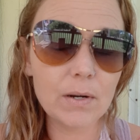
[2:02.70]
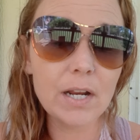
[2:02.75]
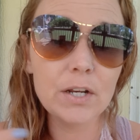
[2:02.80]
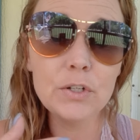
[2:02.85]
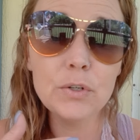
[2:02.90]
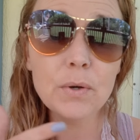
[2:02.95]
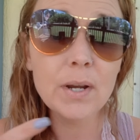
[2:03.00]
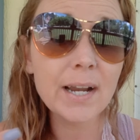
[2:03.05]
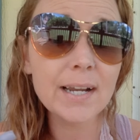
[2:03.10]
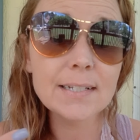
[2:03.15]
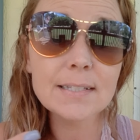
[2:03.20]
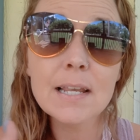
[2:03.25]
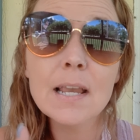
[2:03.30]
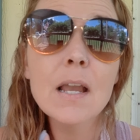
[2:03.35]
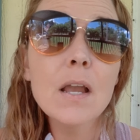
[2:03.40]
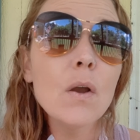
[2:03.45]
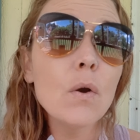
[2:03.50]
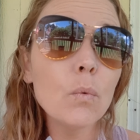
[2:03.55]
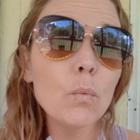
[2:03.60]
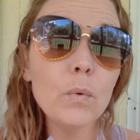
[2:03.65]
And you guys,
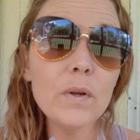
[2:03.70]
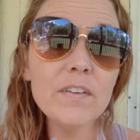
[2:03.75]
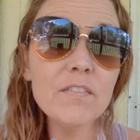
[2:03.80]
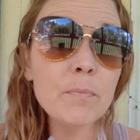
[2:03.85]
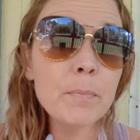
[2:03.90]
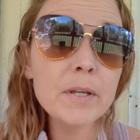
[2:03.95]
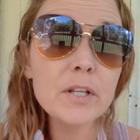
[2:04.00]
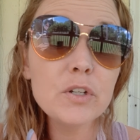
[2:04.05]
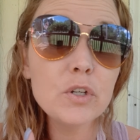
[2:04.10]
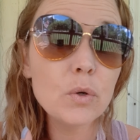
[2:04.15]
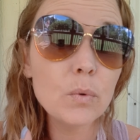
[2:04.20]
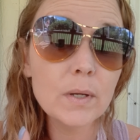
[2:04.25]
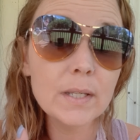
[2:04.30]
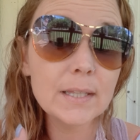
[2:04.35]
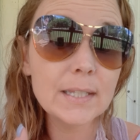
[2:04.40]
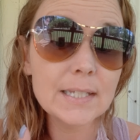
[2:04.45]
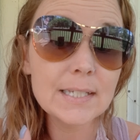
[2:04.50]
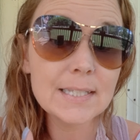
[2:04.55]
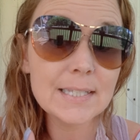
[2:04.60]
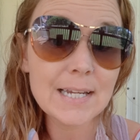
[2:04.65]
we've been
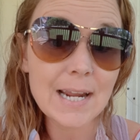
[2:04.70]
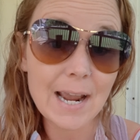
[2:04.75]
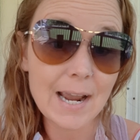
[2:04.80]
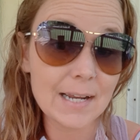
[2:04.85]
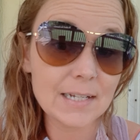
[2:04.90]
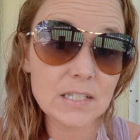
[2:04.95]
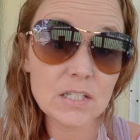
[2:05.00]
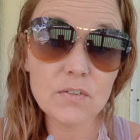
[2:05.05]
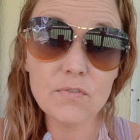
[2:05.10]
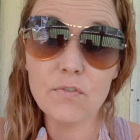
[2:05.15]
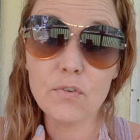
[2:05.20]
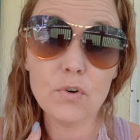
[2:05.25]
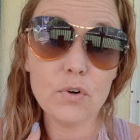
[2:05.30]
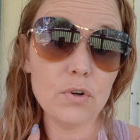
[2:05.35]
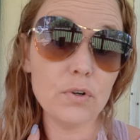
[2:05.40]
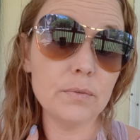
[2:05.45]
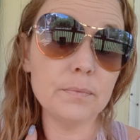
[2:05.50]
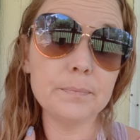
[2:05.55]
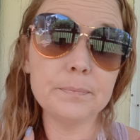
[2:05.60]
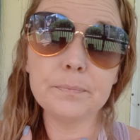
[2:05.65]
doing these tasks
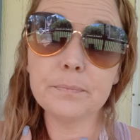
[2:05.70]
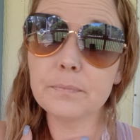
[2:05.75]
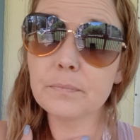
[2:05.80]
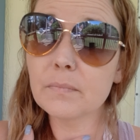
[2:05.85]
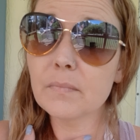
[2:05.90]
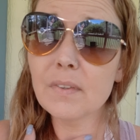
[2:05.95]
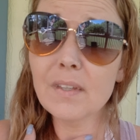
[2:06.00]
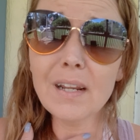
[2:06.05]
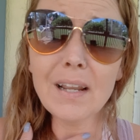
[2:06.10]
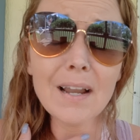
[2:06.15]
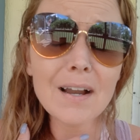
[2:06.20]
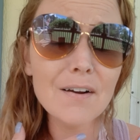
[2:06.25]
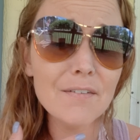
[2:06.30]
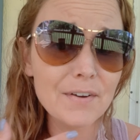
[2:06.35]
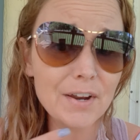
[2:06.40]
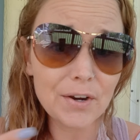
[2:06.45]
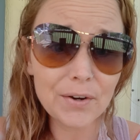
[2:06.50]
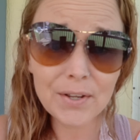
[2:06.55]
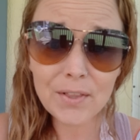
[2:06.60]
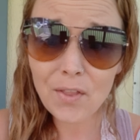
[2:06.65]
for a
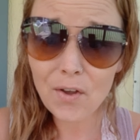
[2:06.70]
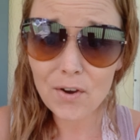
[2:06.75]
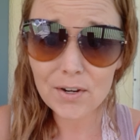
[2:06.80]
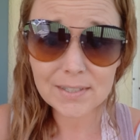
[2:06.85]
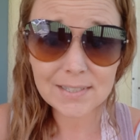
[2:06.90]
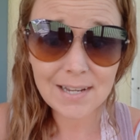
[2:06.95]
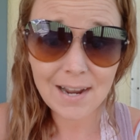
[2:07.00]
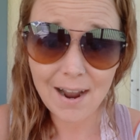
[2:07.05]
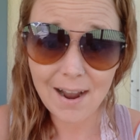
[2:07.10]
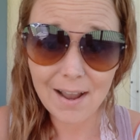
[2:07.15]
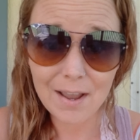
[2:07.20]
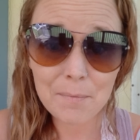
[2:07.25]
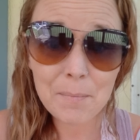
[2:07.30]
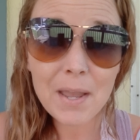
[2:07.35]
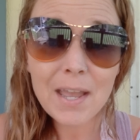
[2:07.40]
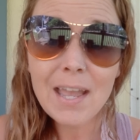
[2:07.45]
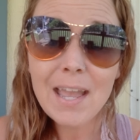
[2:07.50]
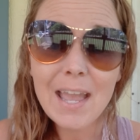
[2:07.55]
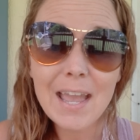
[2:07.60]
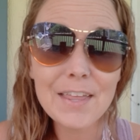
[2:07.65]
very long time.
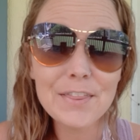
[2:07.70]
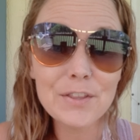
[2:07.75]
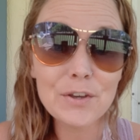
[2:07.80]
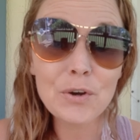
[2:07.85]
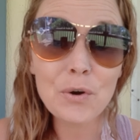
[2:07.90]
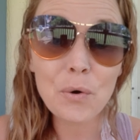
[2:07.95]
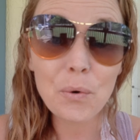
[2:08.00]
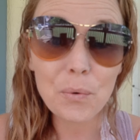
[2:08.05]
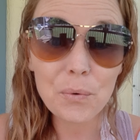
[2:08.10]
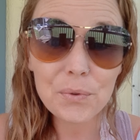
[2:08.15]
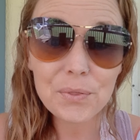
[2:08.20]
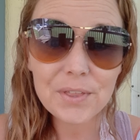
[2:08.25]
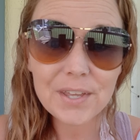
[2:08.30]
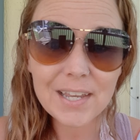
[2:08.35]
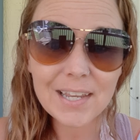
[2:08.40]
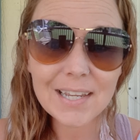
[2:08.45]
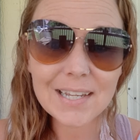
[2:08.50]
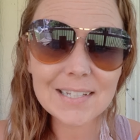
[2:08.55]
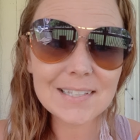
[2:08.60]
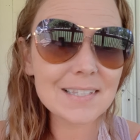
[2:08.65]
And the cool
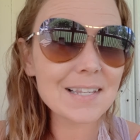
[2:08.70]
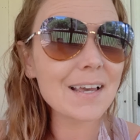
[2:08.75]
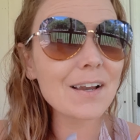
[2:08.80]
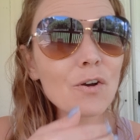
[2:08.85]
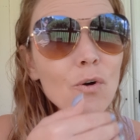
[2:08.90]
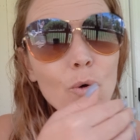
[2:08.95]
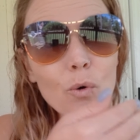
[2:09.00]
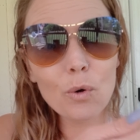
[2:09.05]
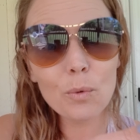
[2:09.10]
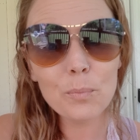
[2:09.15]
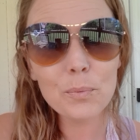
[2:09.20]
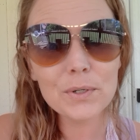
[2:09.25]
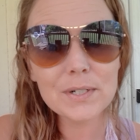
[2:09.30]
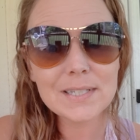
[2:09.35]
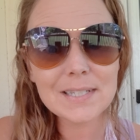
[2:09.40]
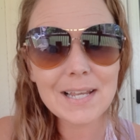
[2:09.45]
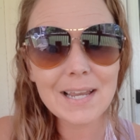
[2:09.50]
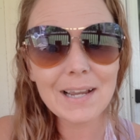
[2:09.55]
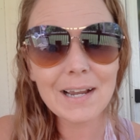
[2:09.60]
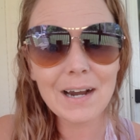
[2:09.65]
thing is that
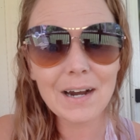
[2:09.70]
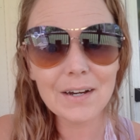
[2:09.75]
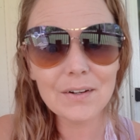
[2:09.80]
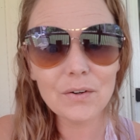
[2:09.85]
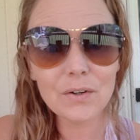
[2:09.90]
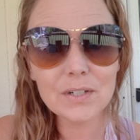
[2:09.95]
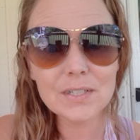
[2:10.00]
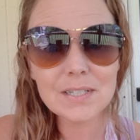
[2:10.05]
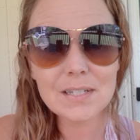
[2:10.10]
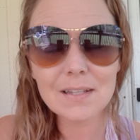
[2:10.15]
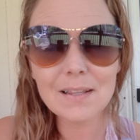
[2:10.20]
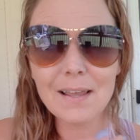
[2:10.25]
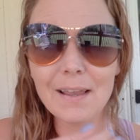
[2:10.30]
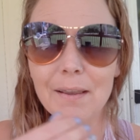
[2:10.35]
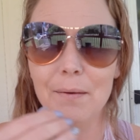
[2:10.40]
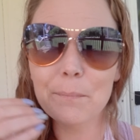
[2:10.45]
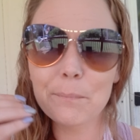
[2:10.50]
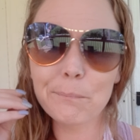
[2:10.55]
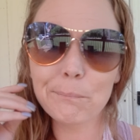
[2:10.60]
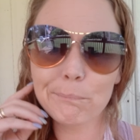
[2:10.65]
corporate's like caught on to
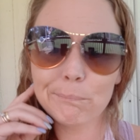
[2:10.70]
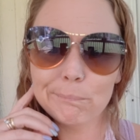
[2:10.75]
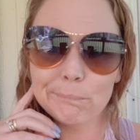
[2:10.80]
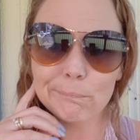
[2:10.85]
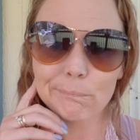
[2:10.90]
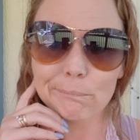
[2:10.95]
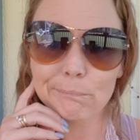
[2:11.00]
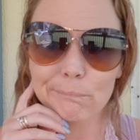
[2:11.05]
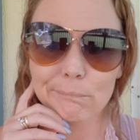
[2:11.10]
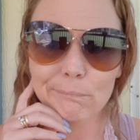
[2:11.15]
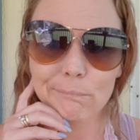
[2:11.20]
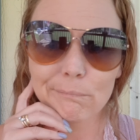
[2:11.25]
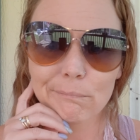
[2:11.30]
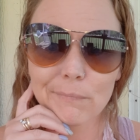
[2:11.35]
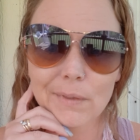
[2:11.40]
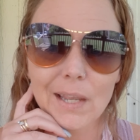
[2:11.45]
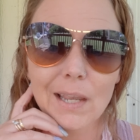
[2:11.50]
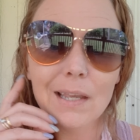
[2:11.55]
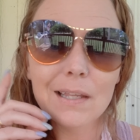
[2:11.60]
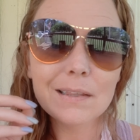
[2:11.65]
like,
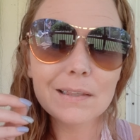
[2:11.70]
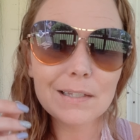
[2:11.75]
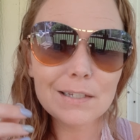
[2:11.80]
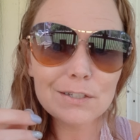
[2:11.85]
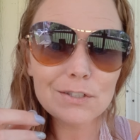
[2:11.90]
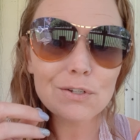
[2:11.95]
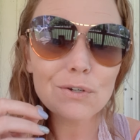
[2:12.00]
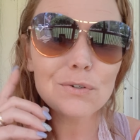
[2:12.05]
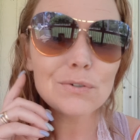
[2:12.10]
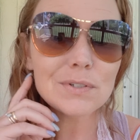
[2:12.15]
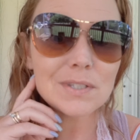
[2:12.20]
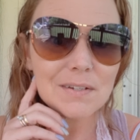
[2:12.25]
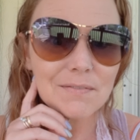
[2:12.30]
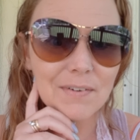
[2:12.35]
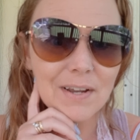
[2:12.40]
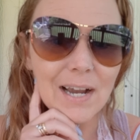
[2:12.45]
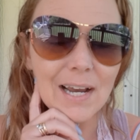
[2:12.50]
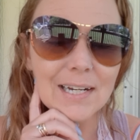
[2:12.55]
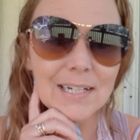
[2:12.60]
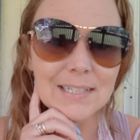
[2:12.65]
these girls
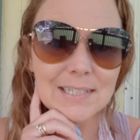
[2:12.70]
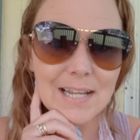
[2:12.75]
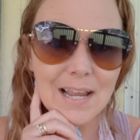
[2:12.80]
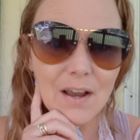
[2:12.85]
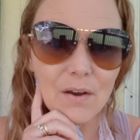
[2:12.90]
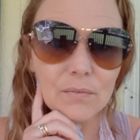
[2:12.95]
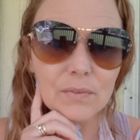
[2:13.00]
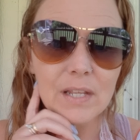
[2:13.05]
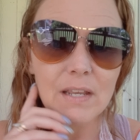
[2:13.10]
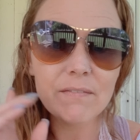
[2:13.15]
have got it down.